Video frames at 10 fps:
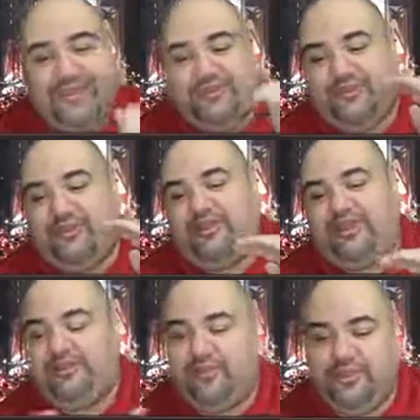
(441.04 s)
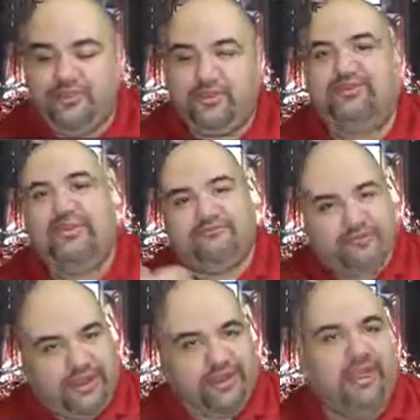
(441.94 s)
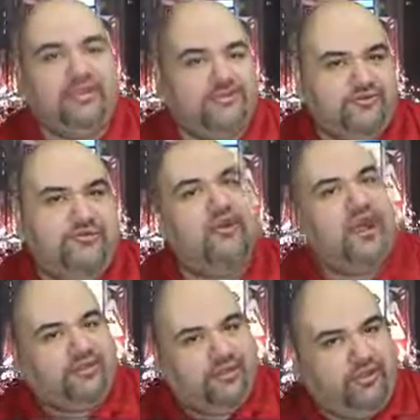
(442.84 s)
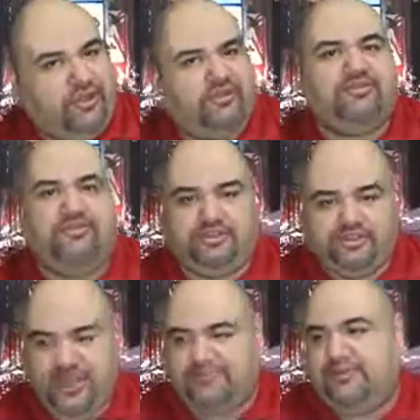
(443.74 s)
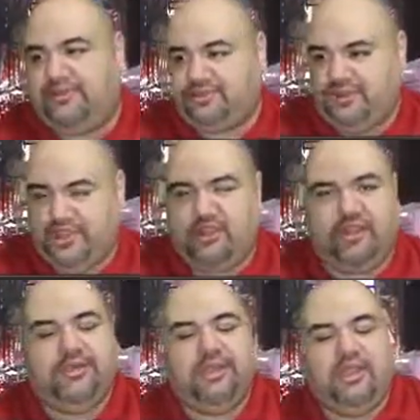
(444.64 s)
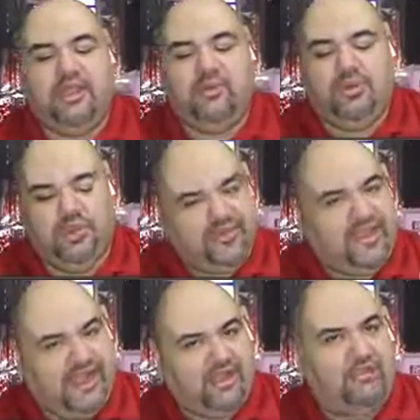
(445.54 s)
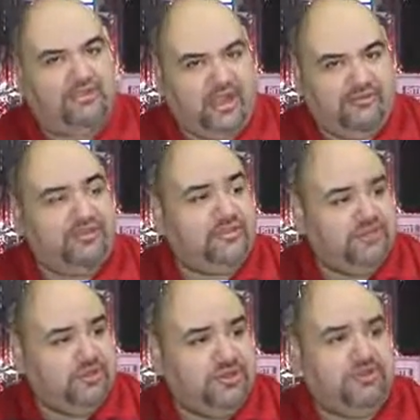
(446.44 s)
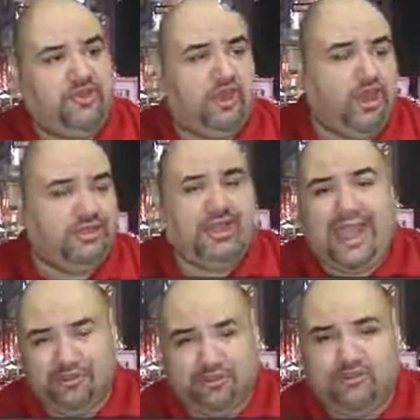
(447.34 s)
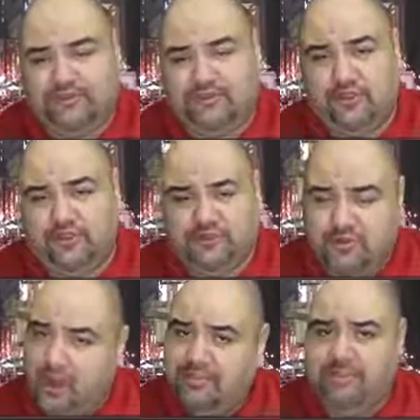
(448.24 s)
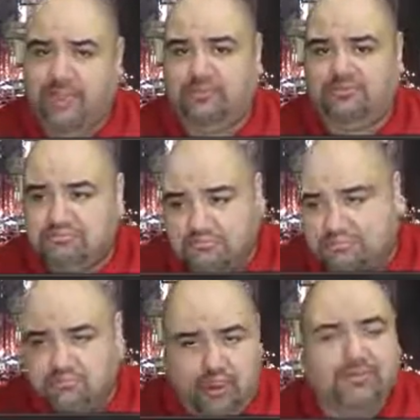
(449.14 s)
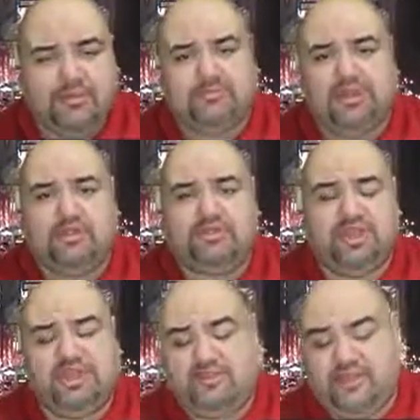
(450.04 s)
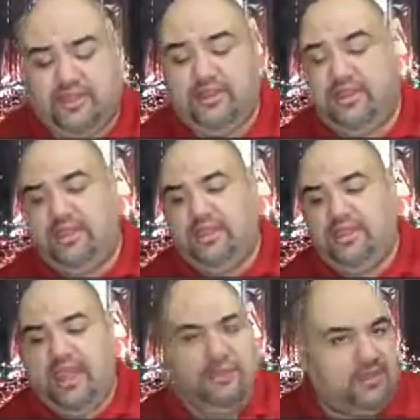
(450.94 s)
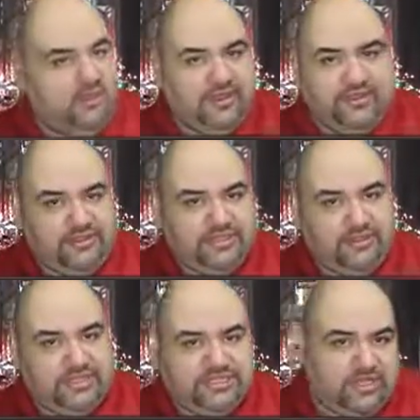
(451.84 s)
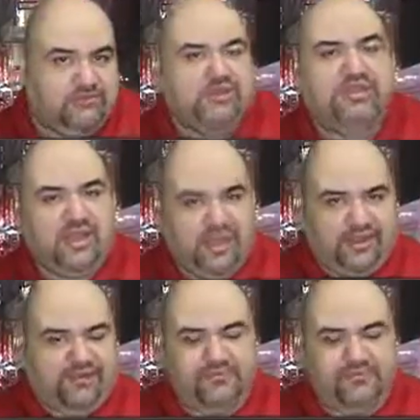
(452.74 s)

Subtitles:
So we all know that Rick and the crew are at Terminus. They're trapped. They're in a train cart. We know that Carol and Tyrese and Judith are on the outskirts of Terminus, probably pretty close to getting there. And we know that the situation is pretty dire.